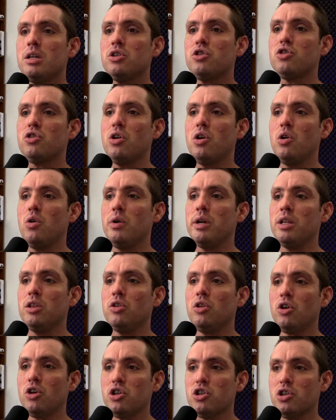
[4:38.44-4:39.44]
So it
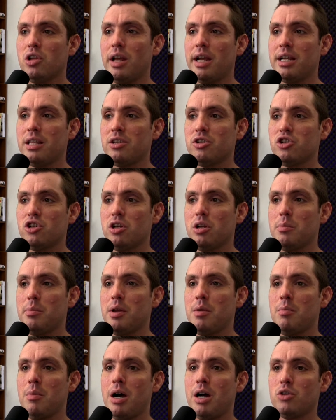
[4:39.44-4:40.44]
looks like there's going to
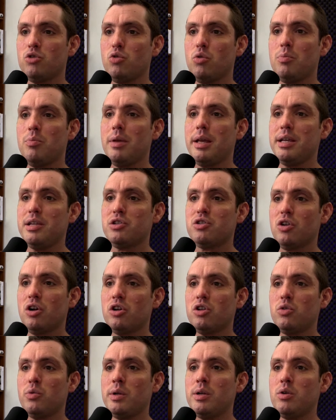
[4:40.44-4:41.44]
be a module-based
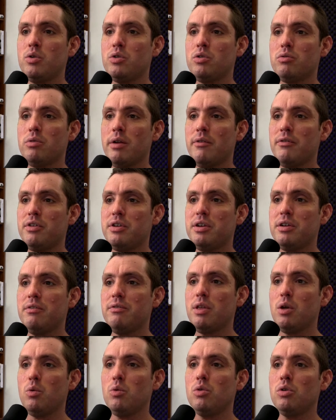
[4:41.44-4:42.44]
Arduino
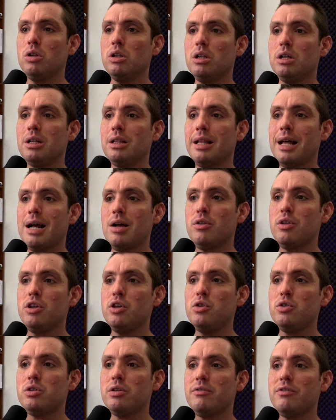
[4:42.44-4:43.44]
derivative that will allow the
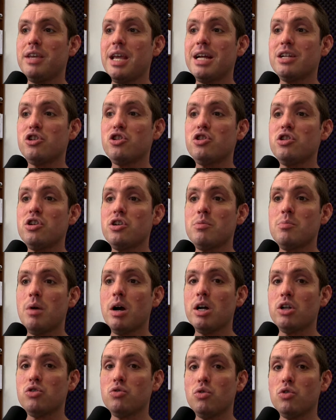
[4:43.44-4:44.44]
use of gadgeteer
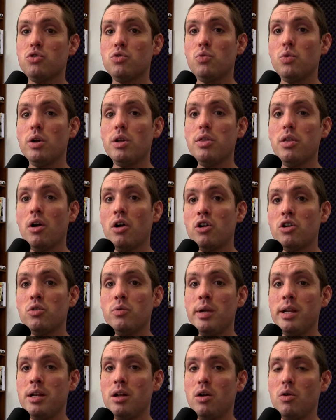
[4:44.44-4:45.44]
modules with
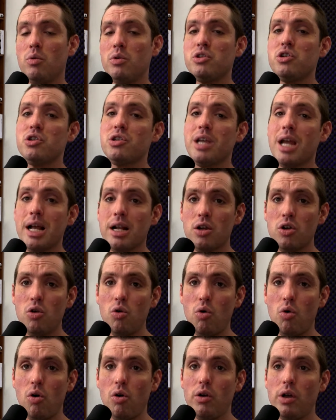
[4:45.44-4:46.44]
Arduino, which is kind of
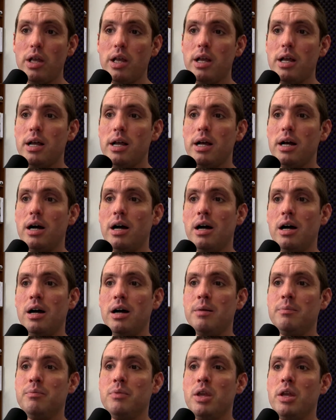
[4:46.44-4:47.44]
cool.
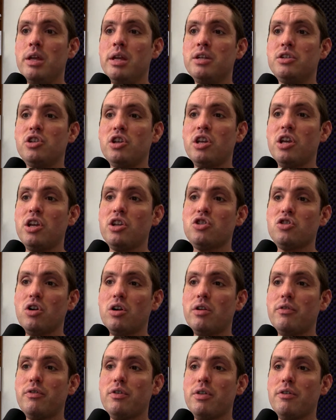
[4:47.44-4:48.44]
Um, it's a
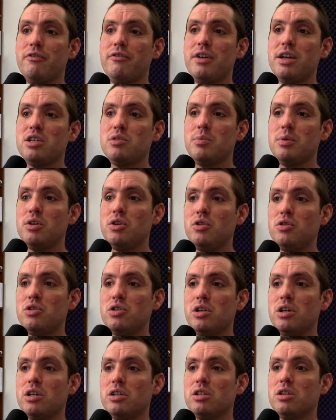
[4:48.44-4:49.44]
Kickstarter for the Fez
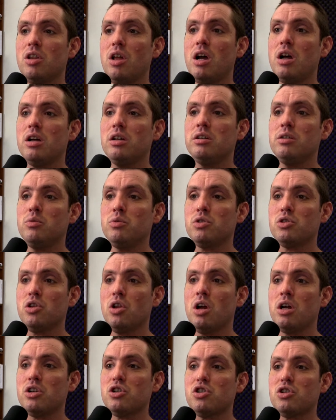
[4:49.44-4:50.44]
Medusa. It, la- it was
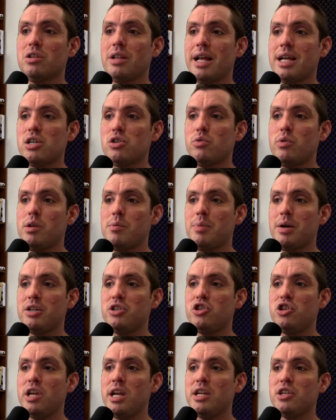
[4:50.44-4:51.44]
launched last week by
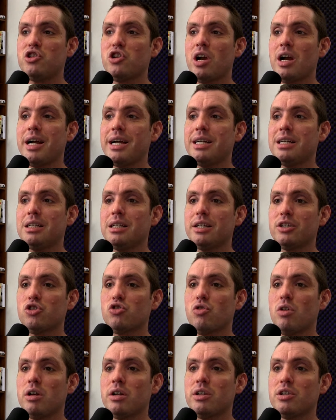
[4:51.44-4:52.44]
GHI
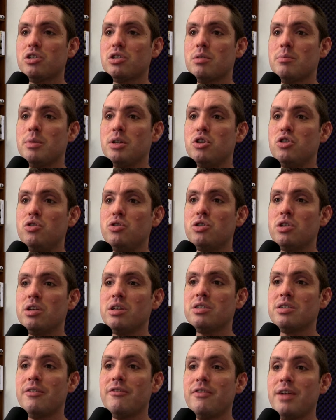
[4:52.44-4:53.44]
Electronics. The Medusa
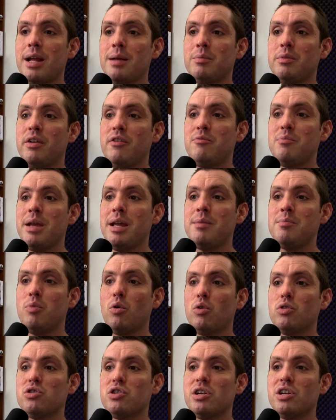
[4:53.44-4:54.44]
is a family of
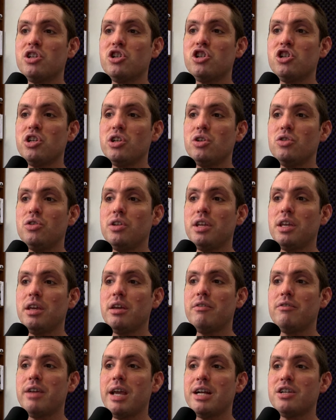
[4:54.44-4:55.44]
mainboards and a shield that
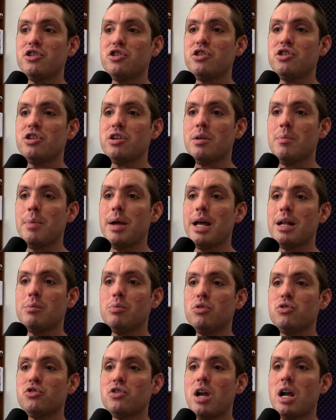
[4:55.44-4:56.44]
give Gadgeteer
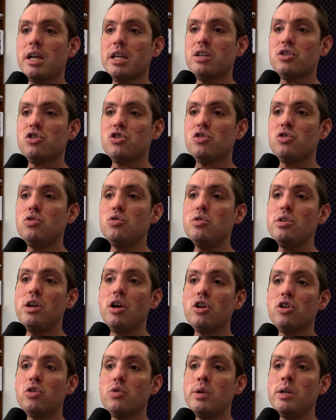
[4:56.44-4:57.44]
compatible sockets to the
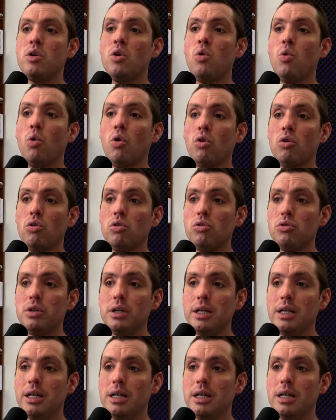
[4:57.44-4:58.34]
Arduino world.